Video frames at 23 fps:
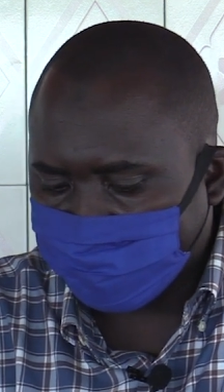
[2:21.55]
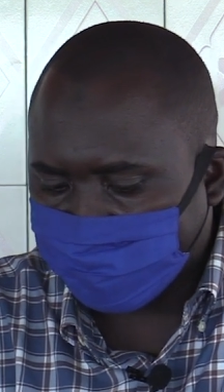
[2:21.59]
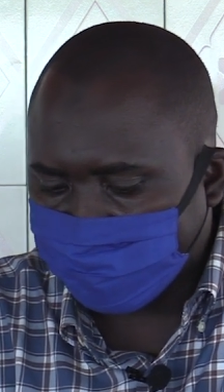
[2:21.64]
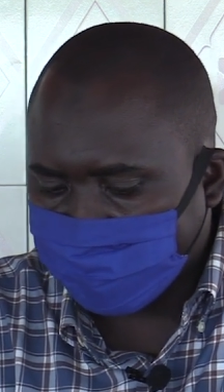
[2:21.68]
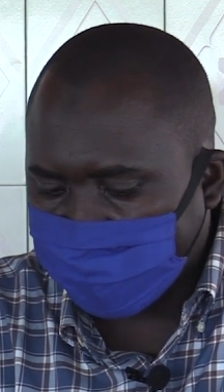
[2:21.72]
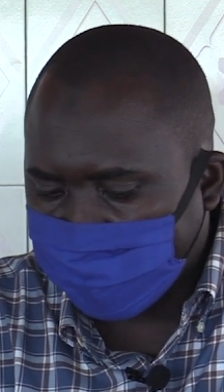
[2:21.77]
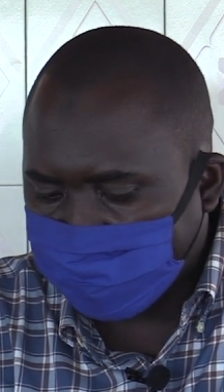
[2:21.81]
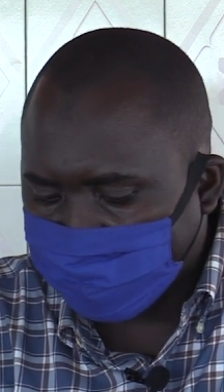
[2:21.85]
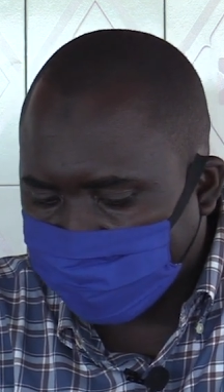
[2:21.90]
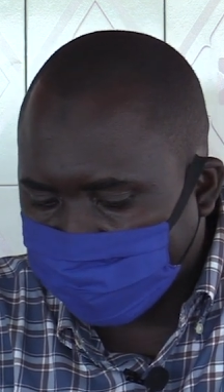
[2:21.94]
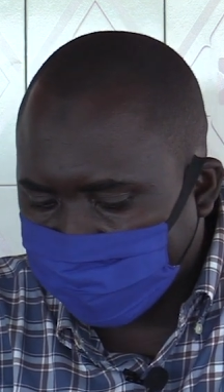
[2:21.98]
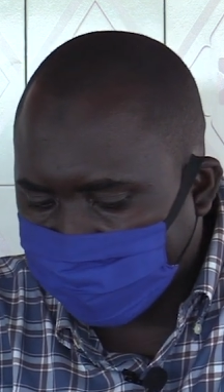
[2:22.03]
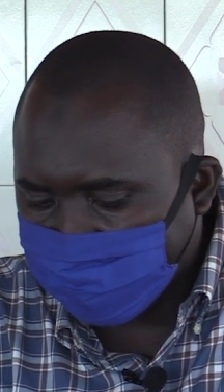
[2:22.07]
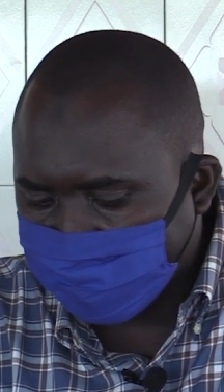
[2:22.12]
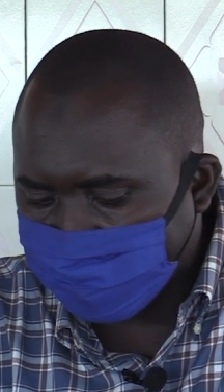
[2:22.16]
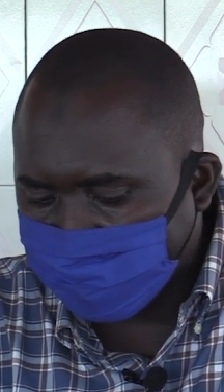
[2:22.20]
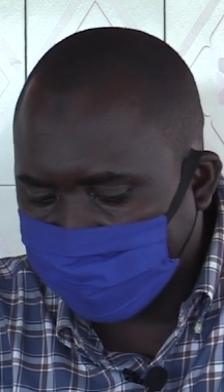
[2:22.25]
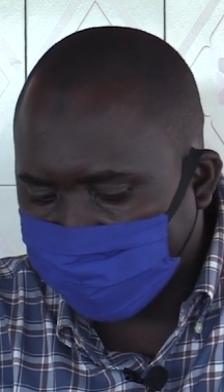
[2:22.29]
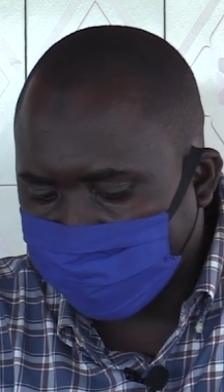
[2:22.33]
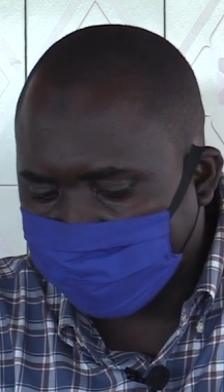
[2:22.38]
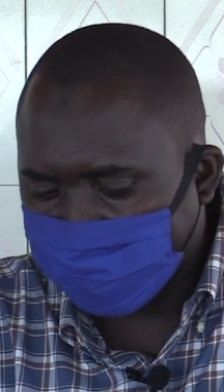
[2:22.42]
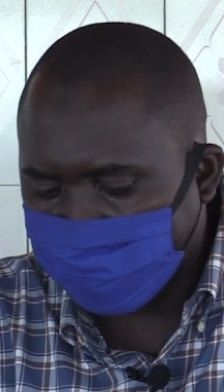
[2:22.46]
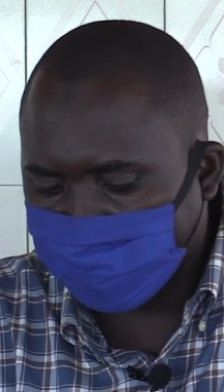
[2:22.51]
500
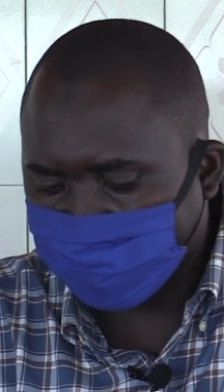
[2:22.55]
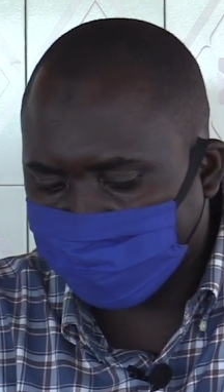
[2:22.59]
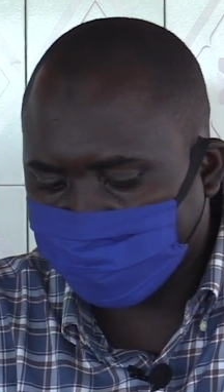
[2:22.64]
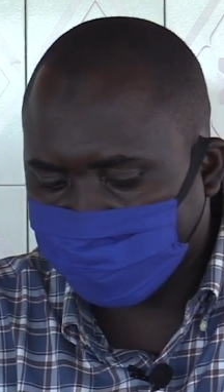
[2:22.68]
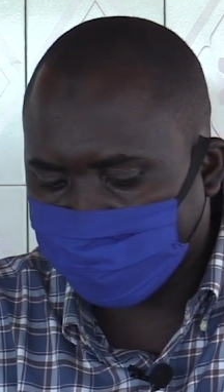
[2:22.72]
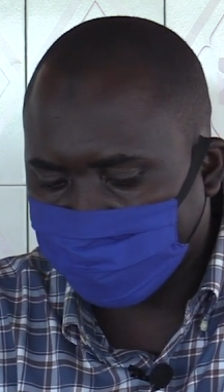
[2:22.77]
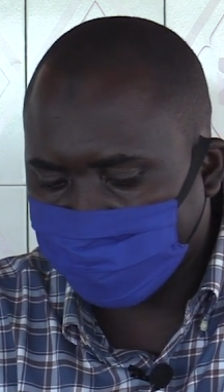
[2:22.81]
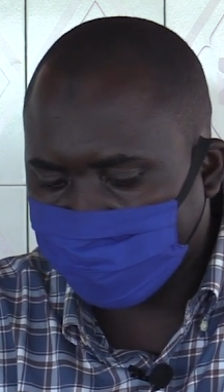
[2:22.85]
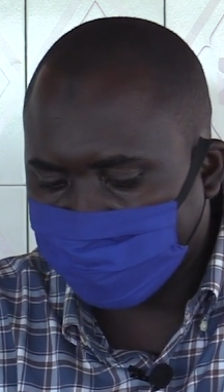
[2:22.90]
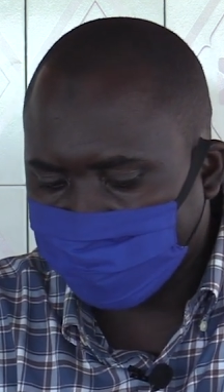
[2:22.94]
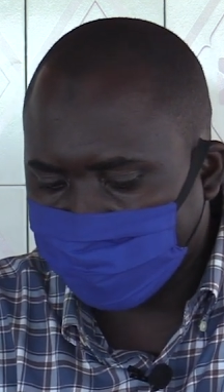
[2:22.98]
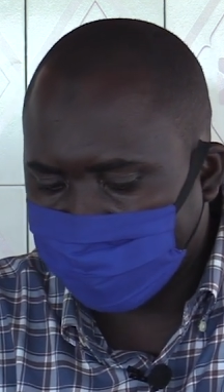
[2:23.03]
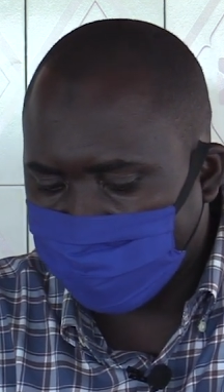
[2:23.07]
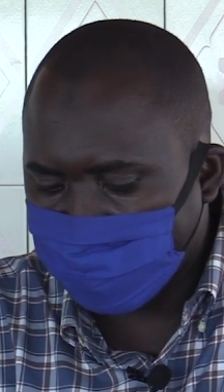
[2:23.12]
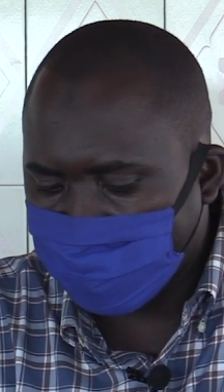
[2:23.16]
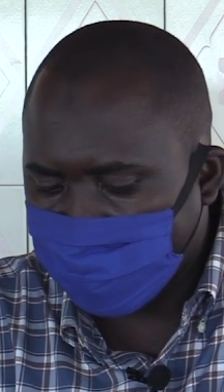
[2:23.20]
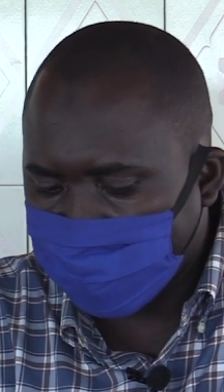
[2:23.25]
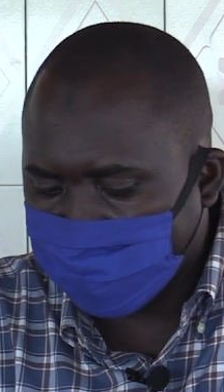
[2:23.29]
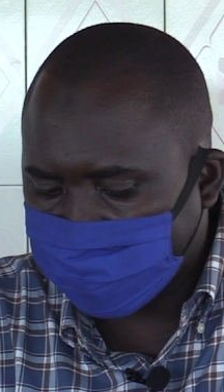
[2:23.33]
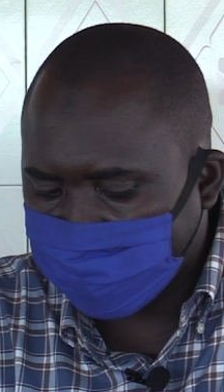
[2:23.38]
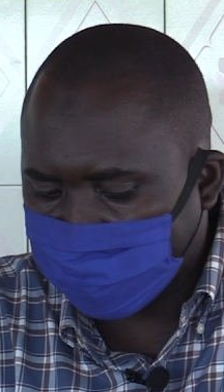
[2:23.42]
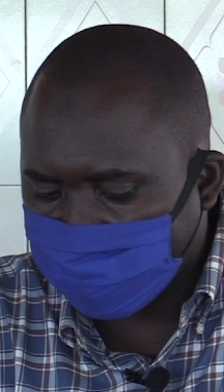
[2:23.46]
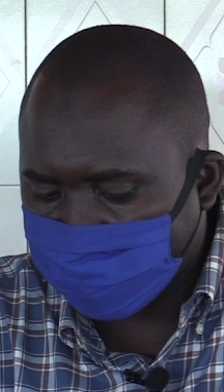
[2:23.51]
ml also,
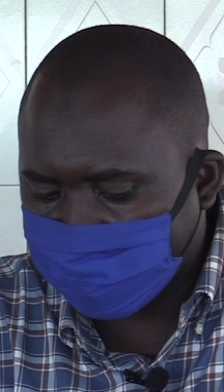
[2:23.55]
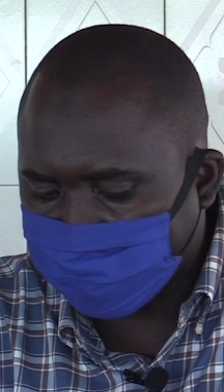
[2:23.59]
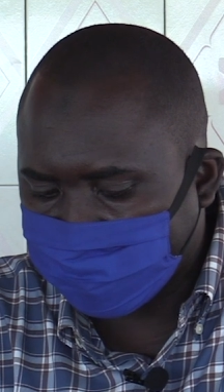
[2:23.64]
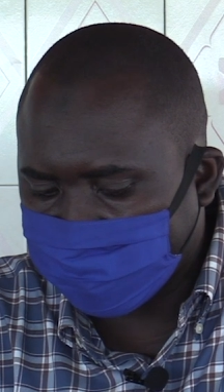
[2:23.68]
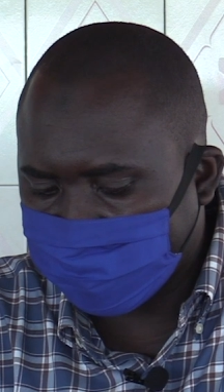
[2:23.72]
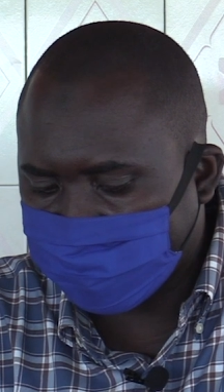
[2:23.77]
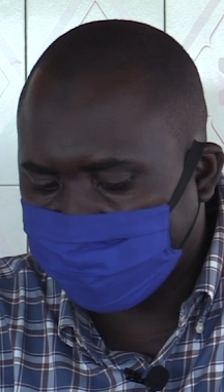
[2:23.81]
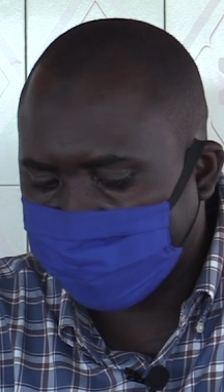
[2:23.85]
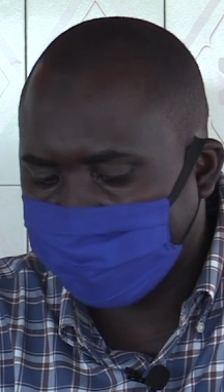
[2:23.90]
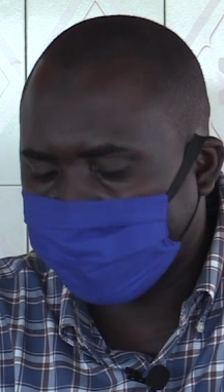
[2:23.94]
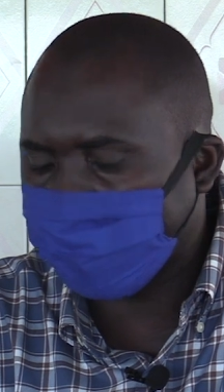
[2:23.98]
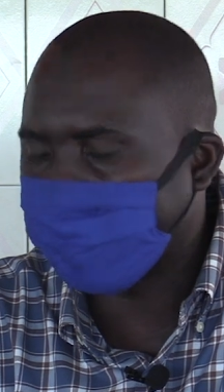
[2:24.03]
water container